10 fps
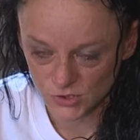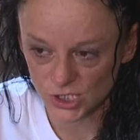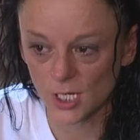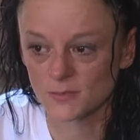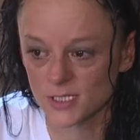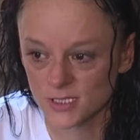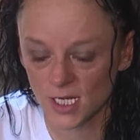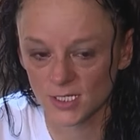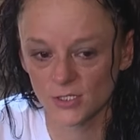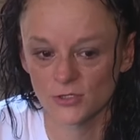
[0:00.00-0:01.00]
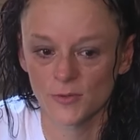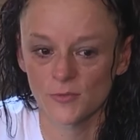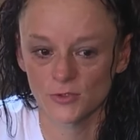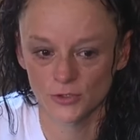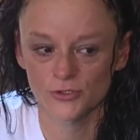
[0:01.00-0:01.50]
She comes inside to
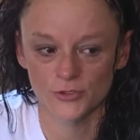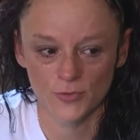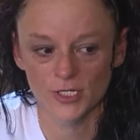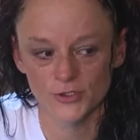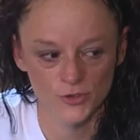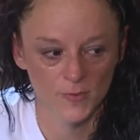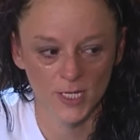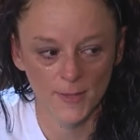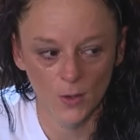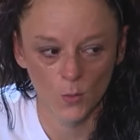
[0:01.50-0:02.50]
use the restroom at about